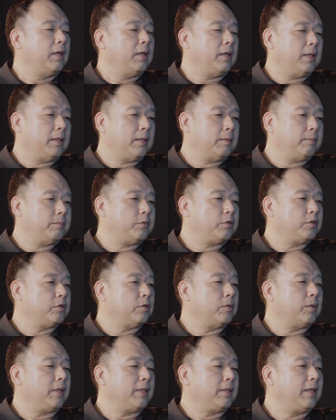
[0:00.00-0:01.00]
Um,
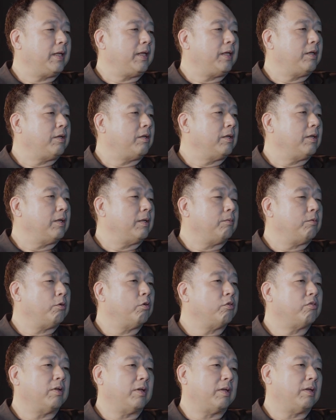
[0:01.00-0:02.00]
so I think uh,
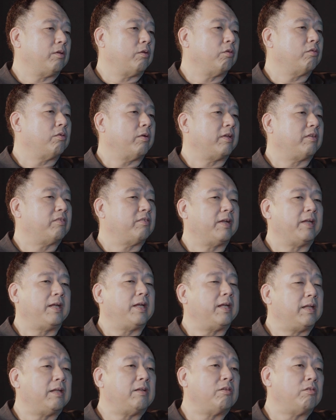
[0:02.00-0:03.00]
those are those are
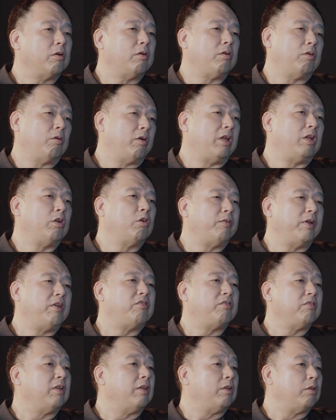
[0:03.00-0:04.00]
exciting, and then you know,
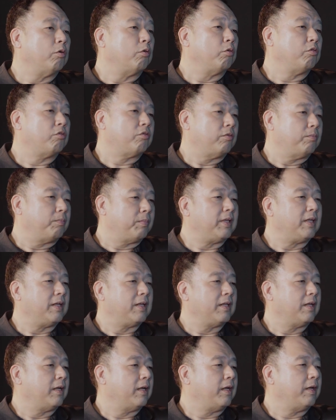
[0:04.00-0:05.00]
innovation in those
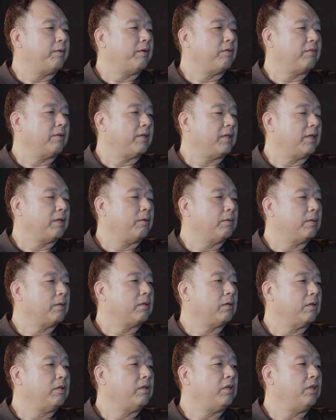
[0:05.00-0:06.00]
particular areas I think
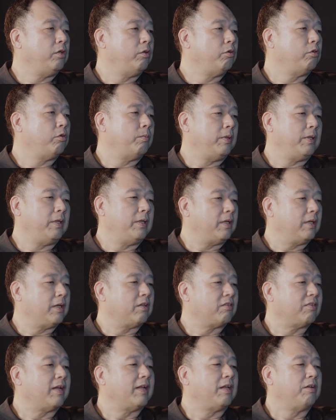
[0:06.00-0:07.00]
will continue to be
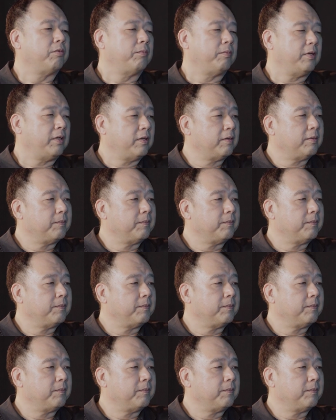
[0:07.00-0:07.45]
exciting for me.